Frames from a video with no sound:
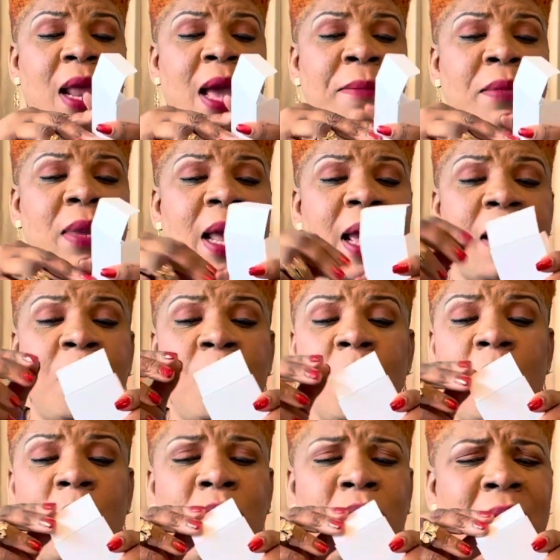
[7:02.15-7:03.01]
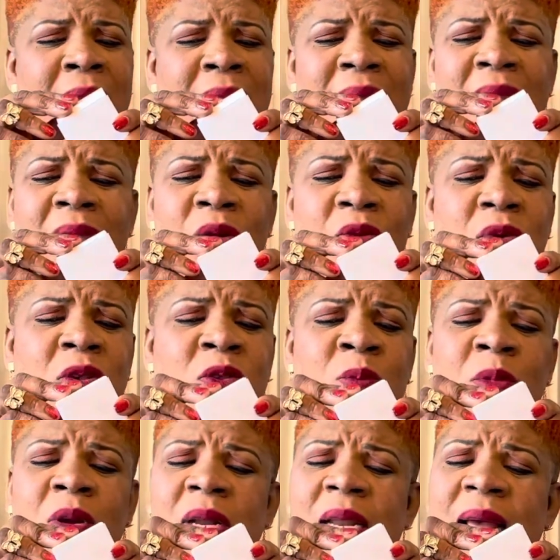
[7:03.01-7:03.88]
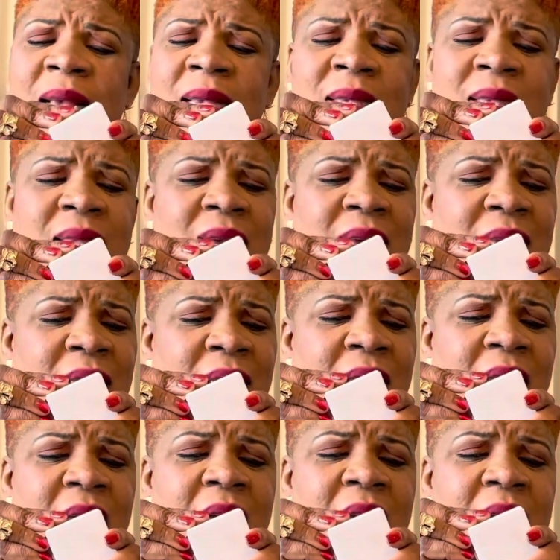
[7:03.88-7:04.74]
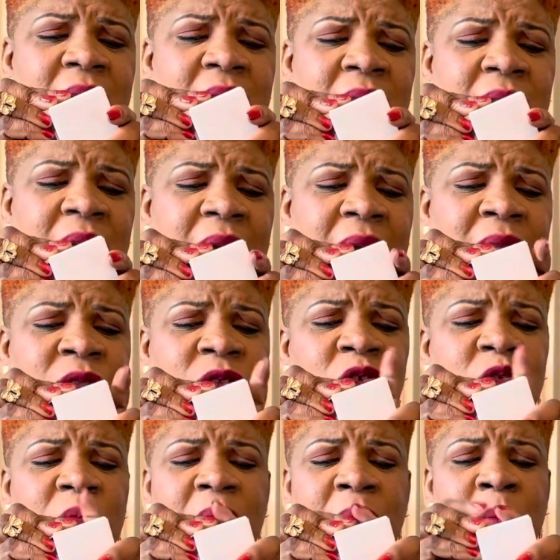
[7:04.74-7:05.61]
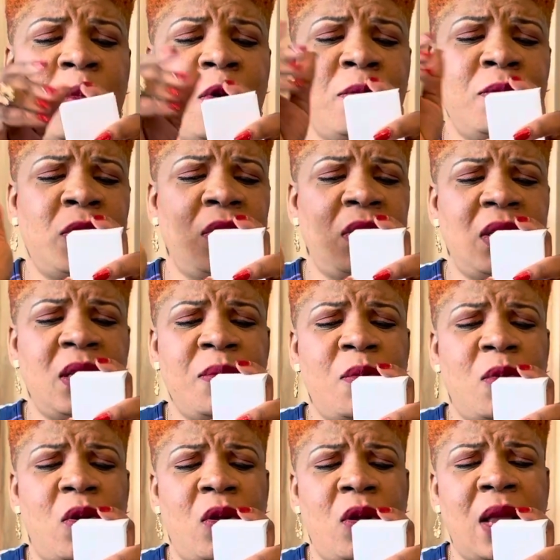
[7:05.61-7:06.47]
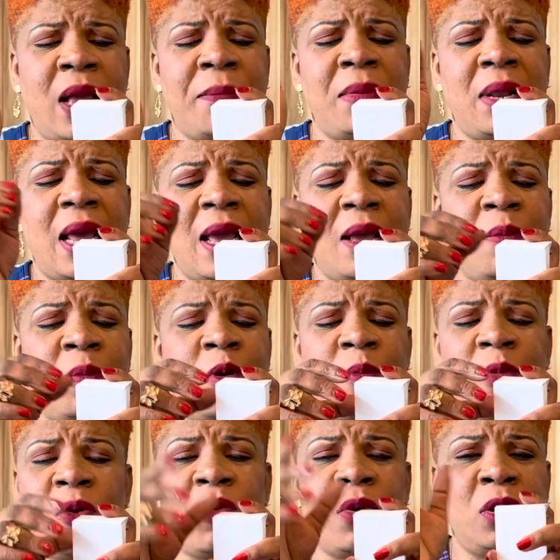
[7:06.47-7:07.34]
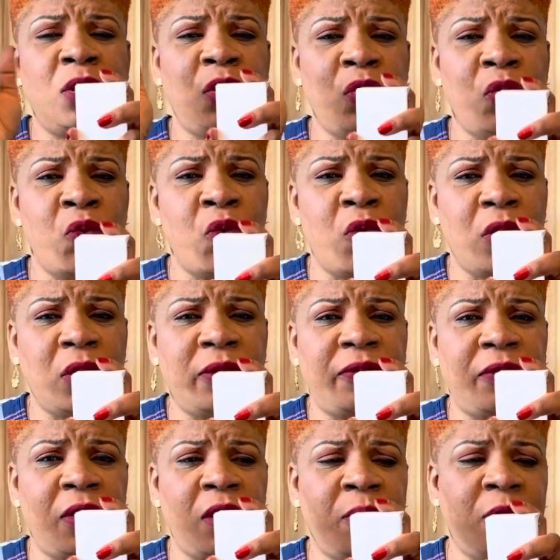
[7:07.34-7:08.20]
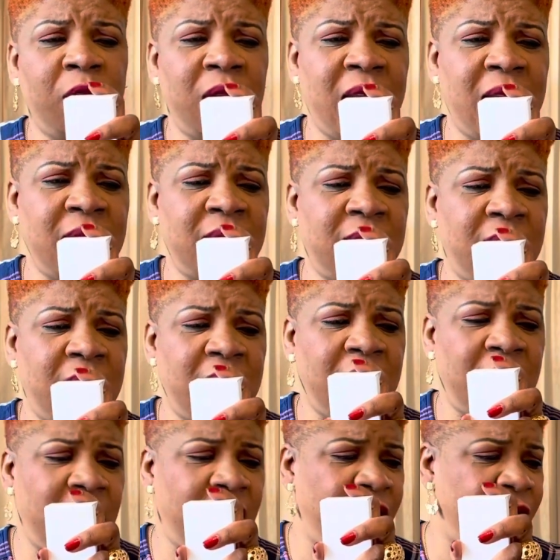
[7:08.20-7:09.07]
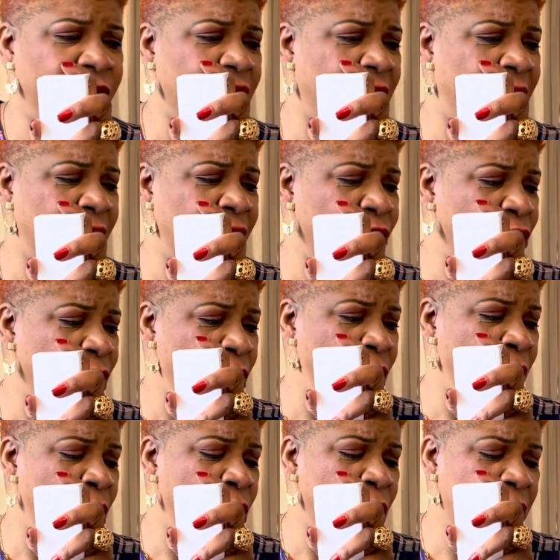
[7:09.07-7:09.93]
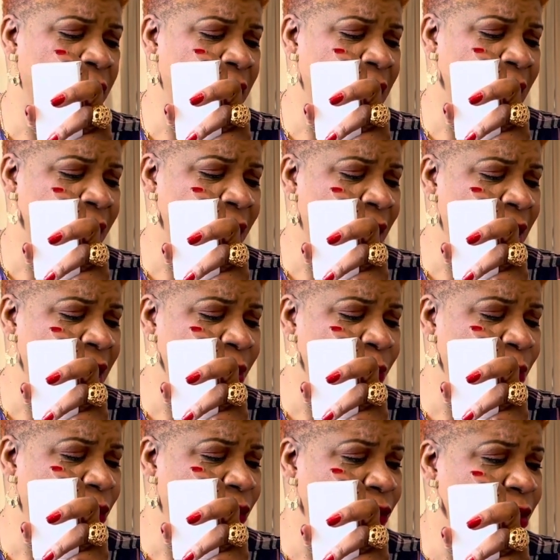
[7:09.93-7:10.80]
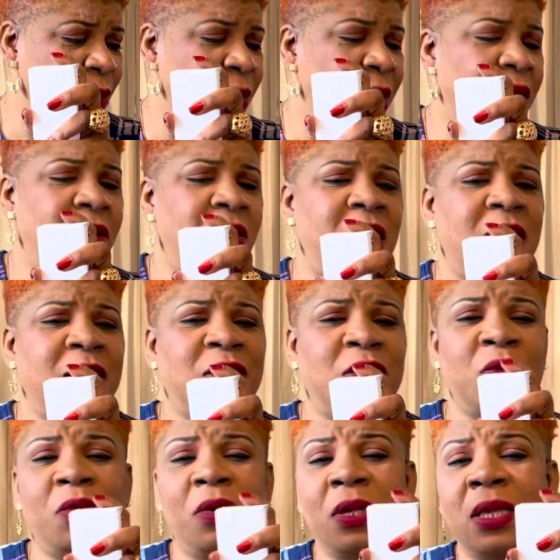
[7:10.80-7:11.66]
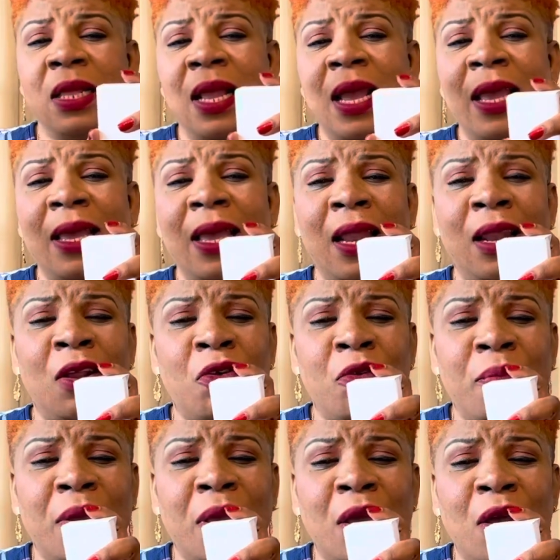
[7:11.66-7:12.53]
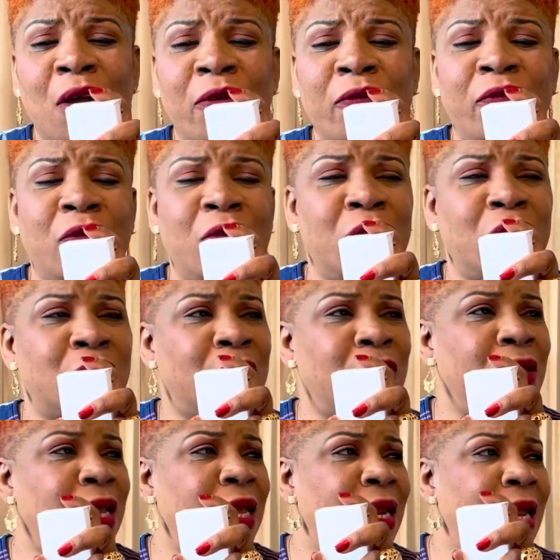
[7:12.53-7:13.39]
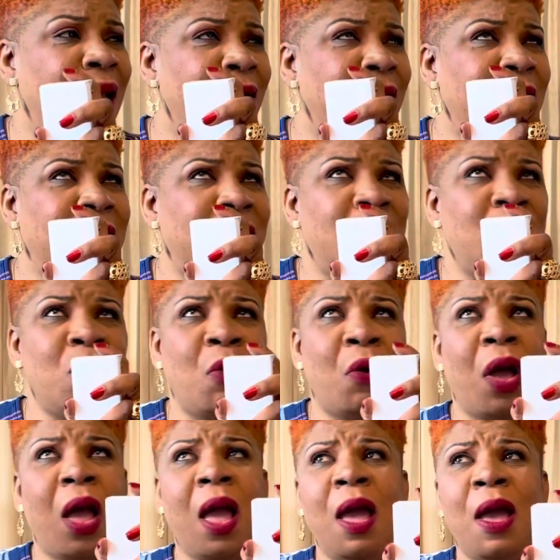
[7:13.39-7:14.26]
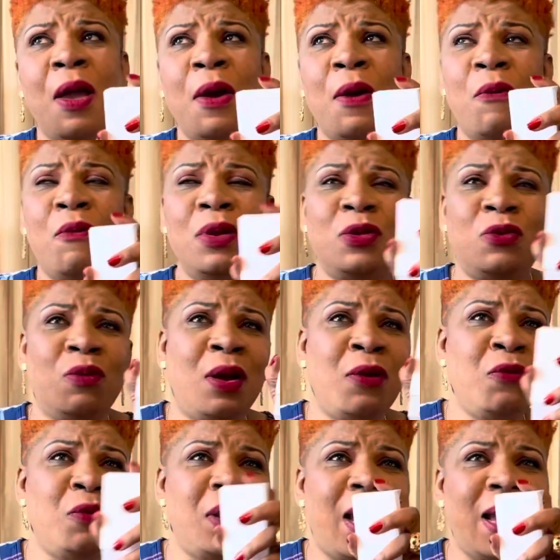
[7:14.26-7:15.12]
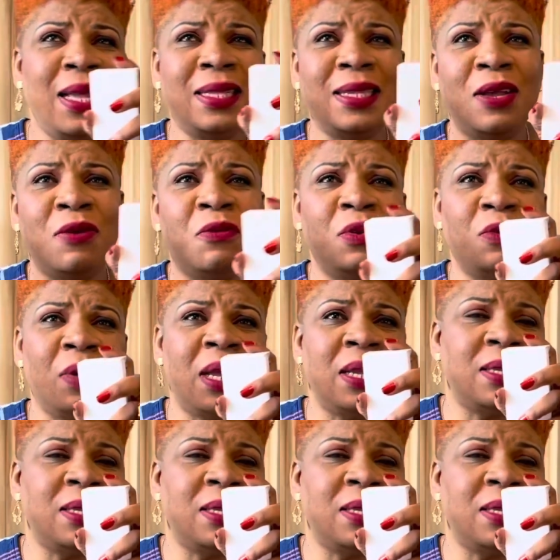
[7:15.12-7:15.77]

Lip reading: I'm like, mom, I think it was Mother's Day. I took my mom to the mall. I'm like, mommy, what do you want for your Mother's Day gift? And we were walking around the perfume area. She was like a little bit confused looking around. Say, oh, which one will I take? Which one?